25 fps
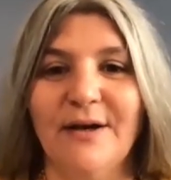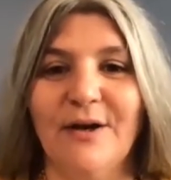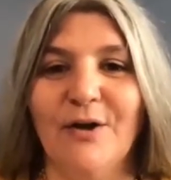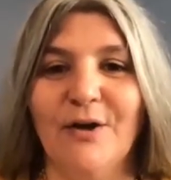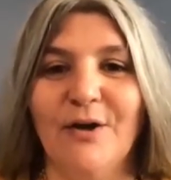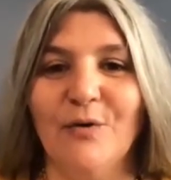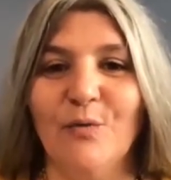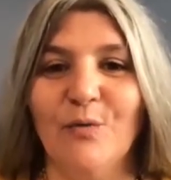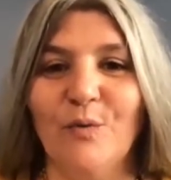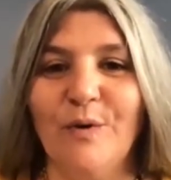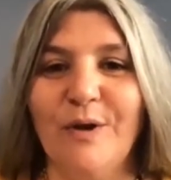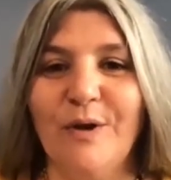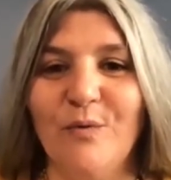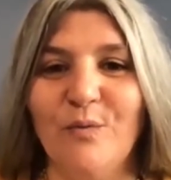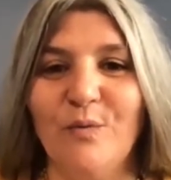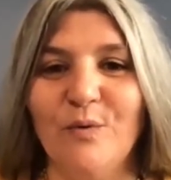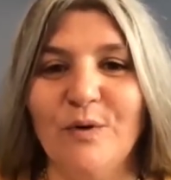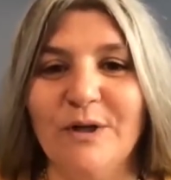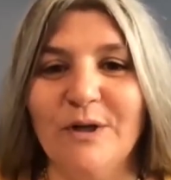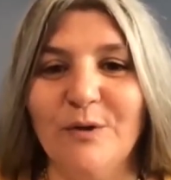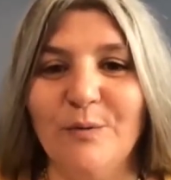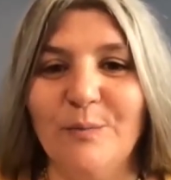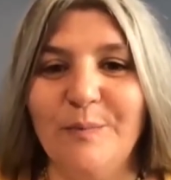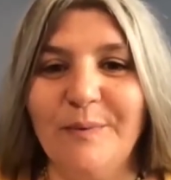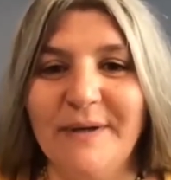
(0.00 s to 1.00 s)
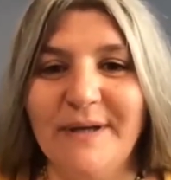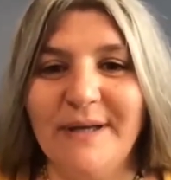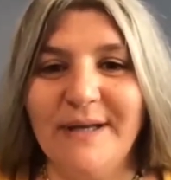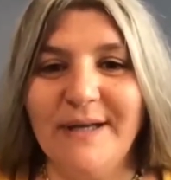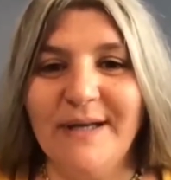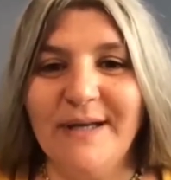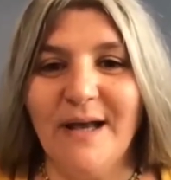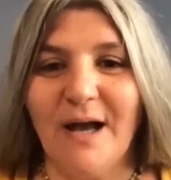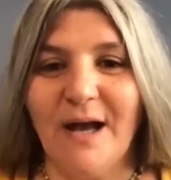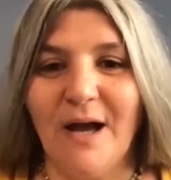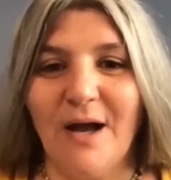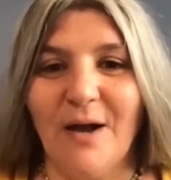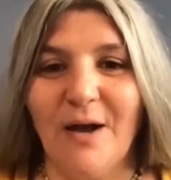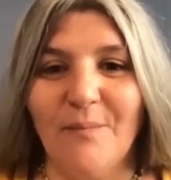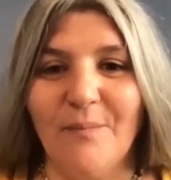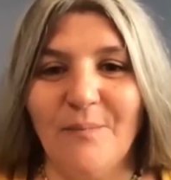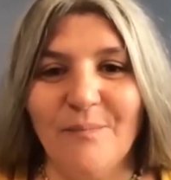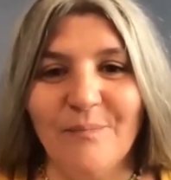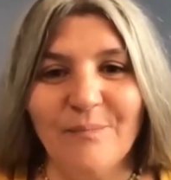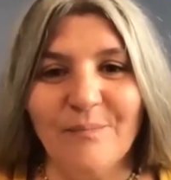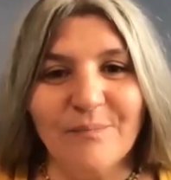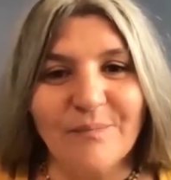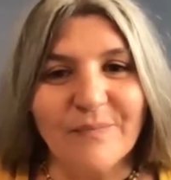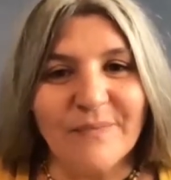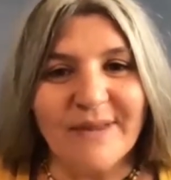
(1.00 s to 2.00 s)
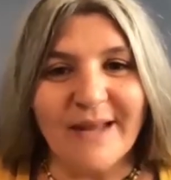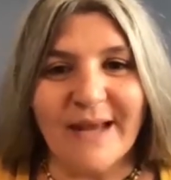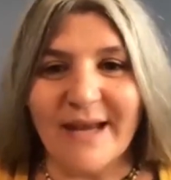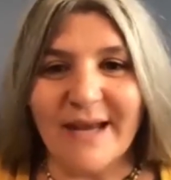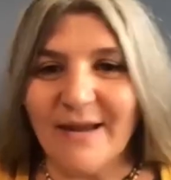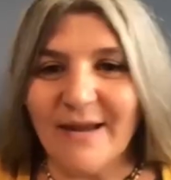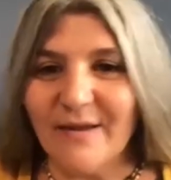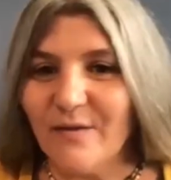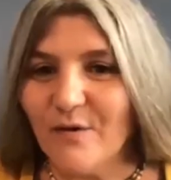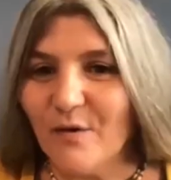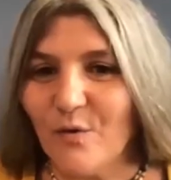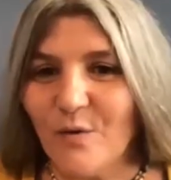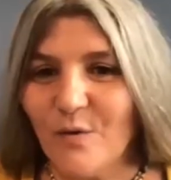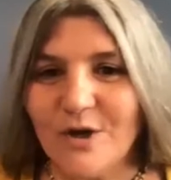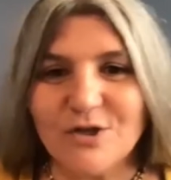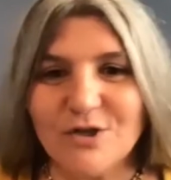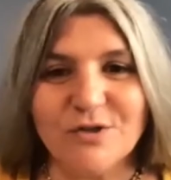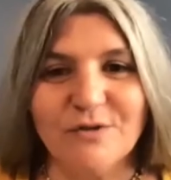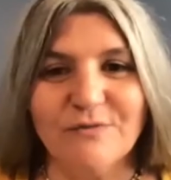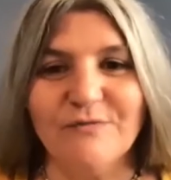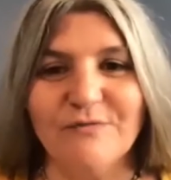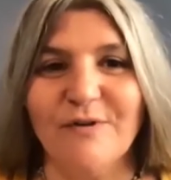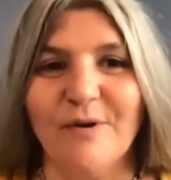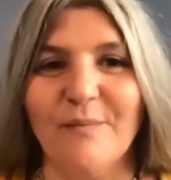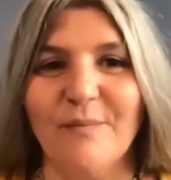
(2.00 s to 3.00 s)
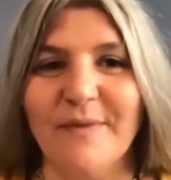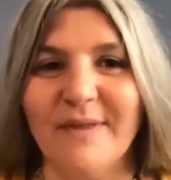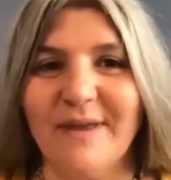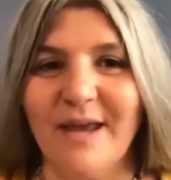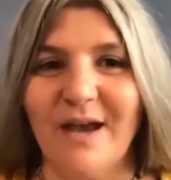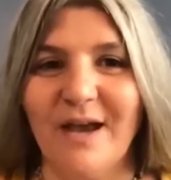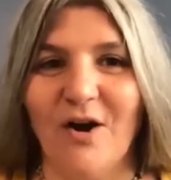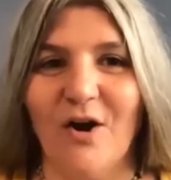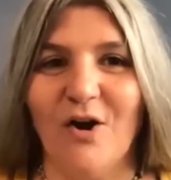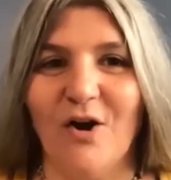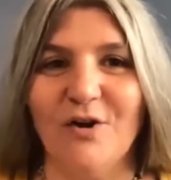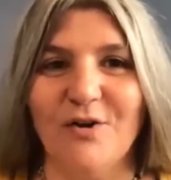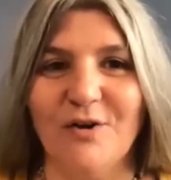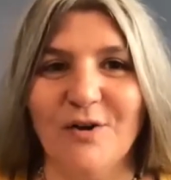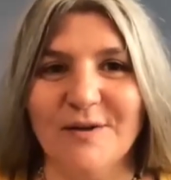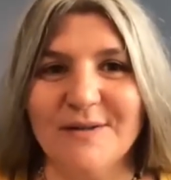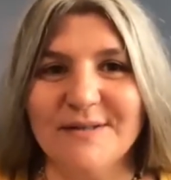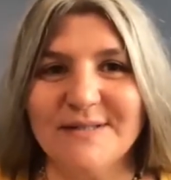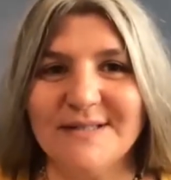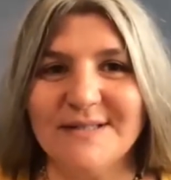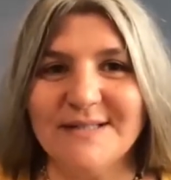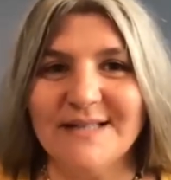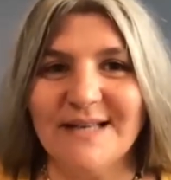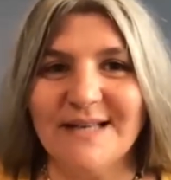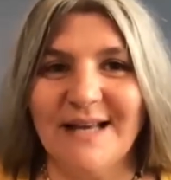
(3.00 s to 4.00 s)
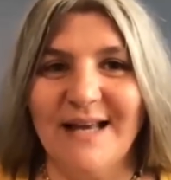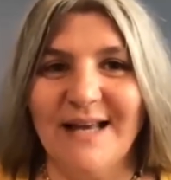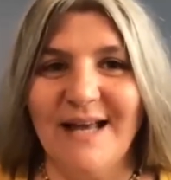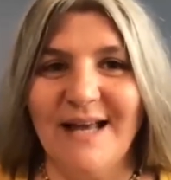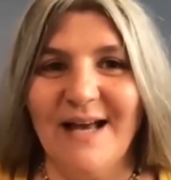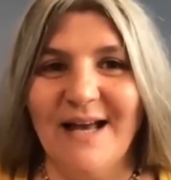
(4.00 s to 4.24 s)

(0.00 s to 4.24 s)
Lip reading: We will be taking the question from the audience.